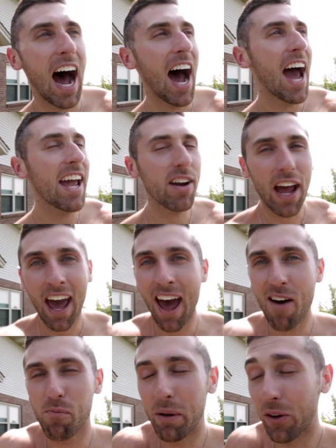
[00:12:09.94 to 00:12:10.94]
I
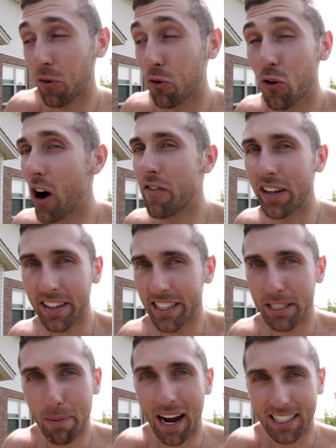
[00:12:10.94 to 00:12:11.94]
have been loving
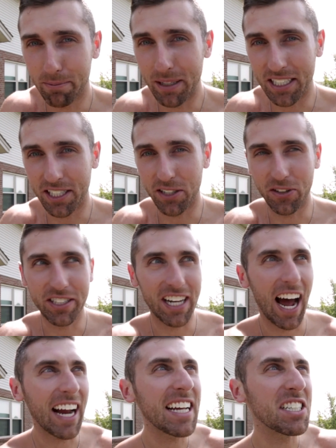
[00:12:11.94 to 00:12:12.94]
this Back to Big series.
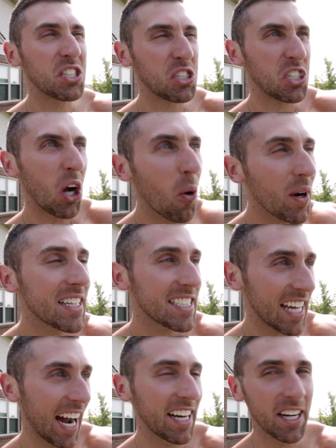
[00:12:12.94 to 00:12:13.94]
I get so
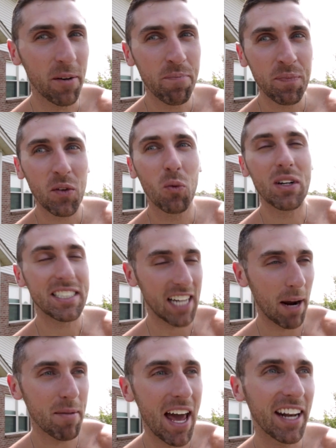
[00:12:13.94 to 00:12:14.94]
excited when it's
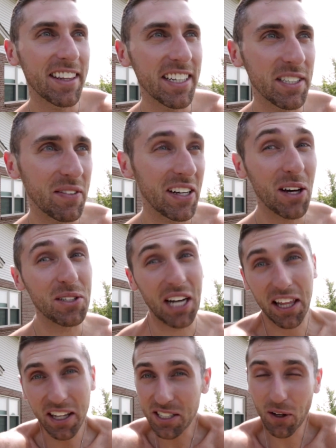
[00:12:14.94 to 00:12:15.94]
time to edit these videos, and
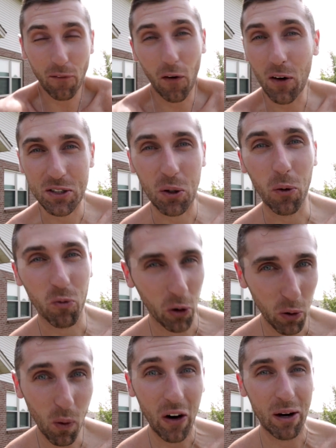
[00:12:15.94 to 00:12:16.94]
I think so far it's going
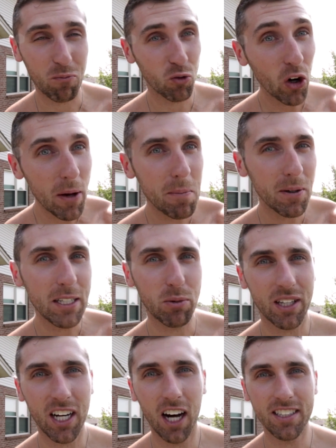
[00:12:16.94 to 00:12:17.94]
really well. I'm really pleased
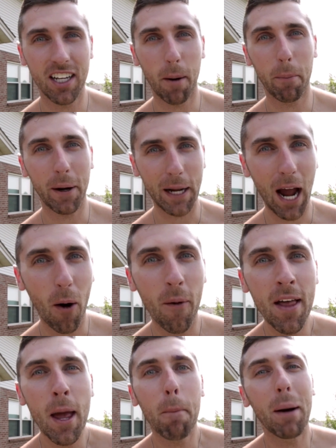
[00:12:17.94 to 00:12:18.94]
with the content I'm putting out.
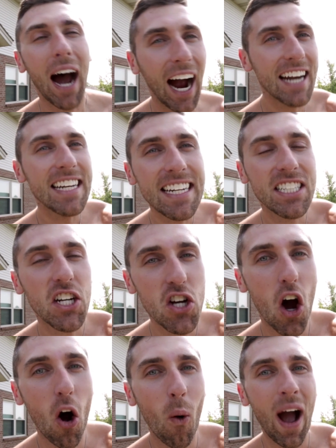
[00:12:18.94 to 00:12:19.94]
But I need to
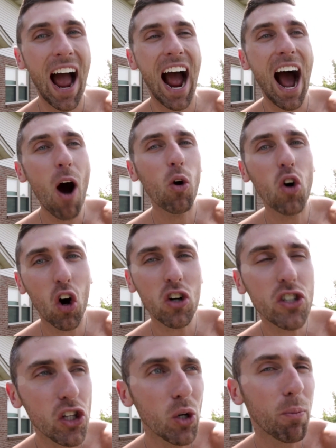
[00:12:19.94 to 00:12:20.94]
know how
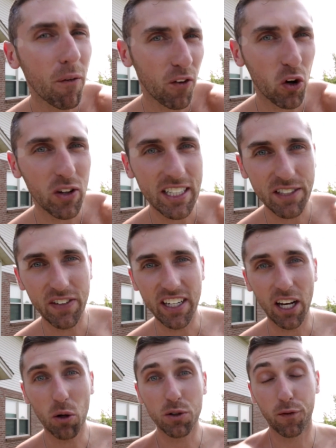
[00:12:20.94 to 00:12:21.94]
long do you prefer these
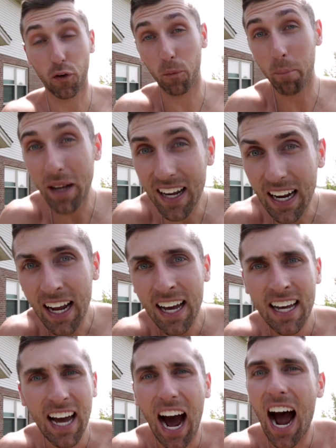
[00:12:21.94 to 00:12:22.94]
videos? For me,
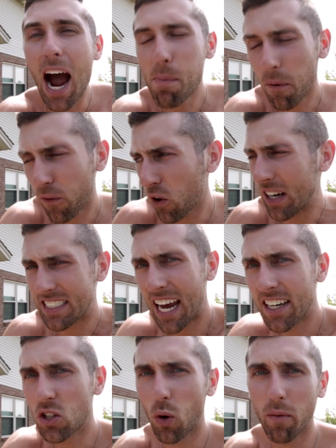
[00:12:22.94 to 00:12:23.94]
I prefer like
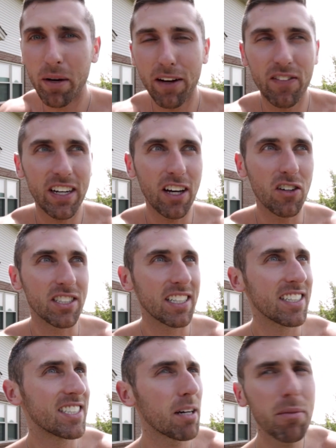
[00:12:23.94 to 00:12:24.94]
10 to 12 minute videos
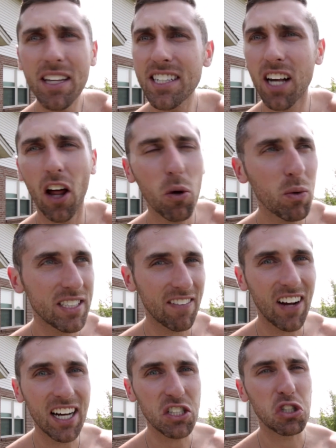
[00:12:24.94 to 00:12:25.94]
and some of these other ones
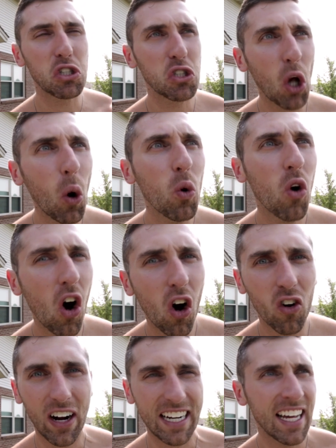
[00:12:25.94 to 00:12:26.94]
have gotten so
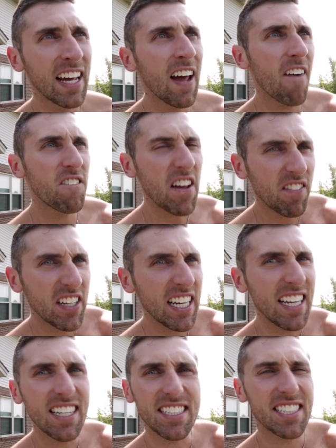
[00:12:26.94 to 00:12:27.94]
long like
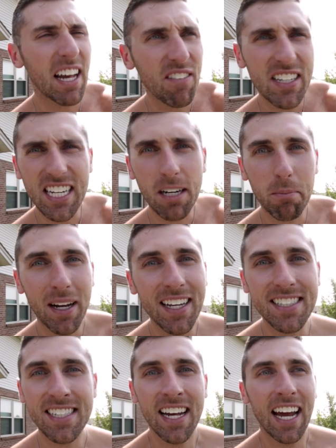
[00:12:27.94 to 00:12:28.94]
15 to 17
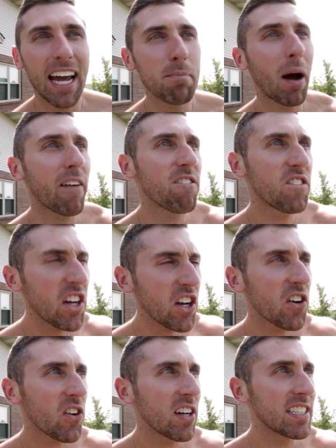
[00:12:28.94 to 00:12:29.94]
minutes and my
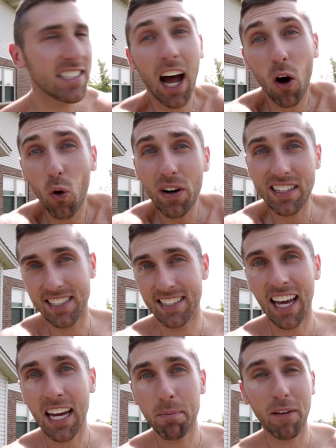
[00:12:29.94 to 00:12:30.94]
fear is not only does it
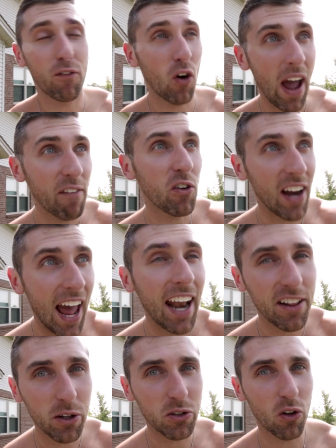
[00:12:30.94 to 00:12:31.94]
take me forever to
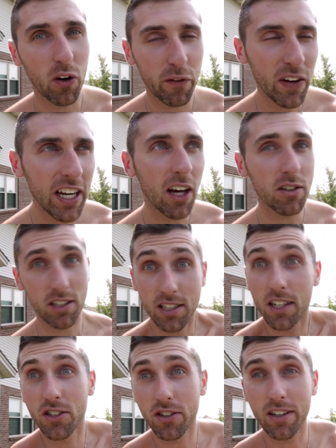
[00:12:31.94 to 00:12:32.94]
edit those long videos
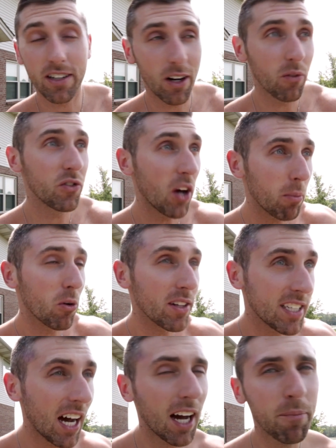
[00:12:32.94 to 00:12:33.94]
essentially you know double the
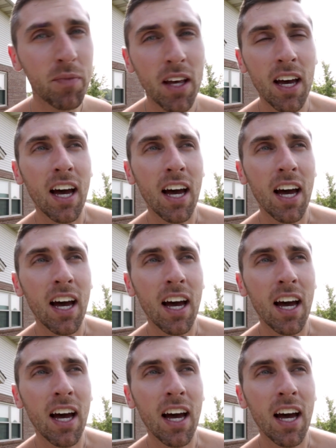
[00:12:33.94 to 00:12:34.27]
time